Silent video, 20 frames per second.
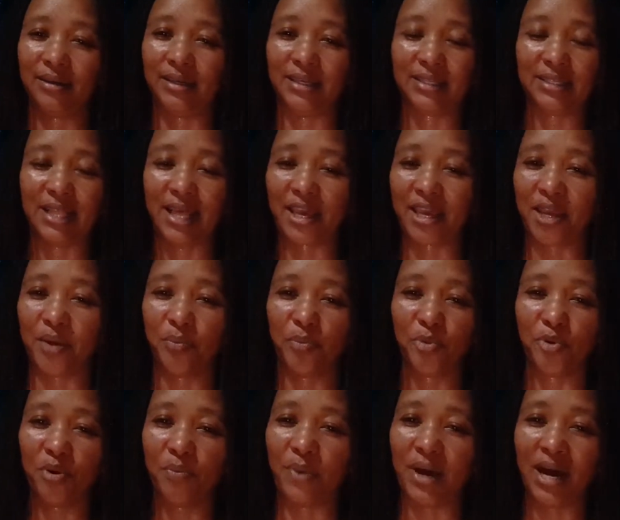like it
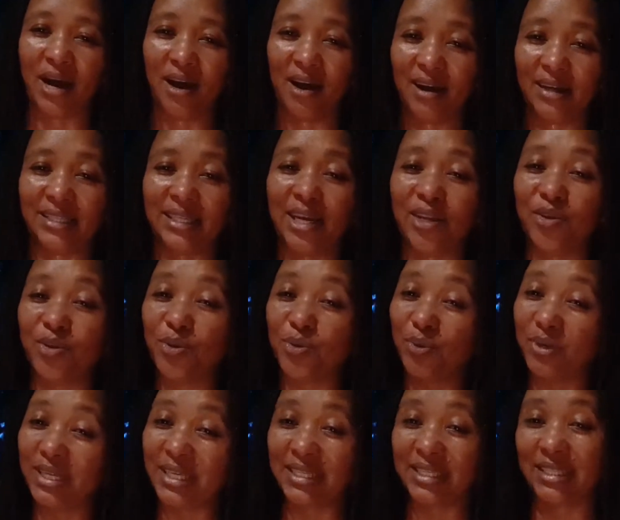broke my heart. I knew
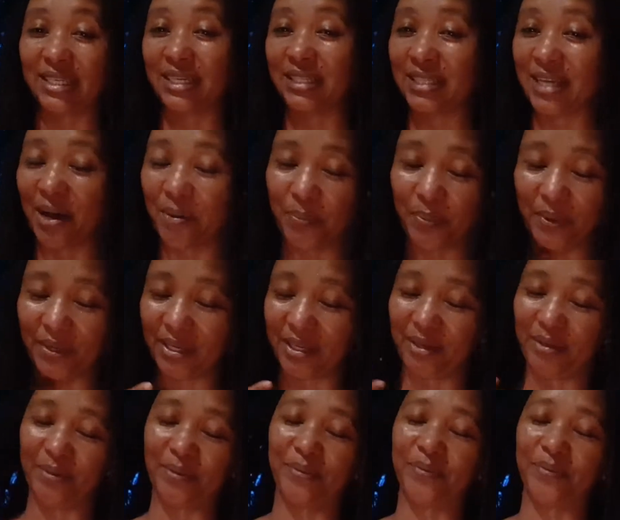these things happen,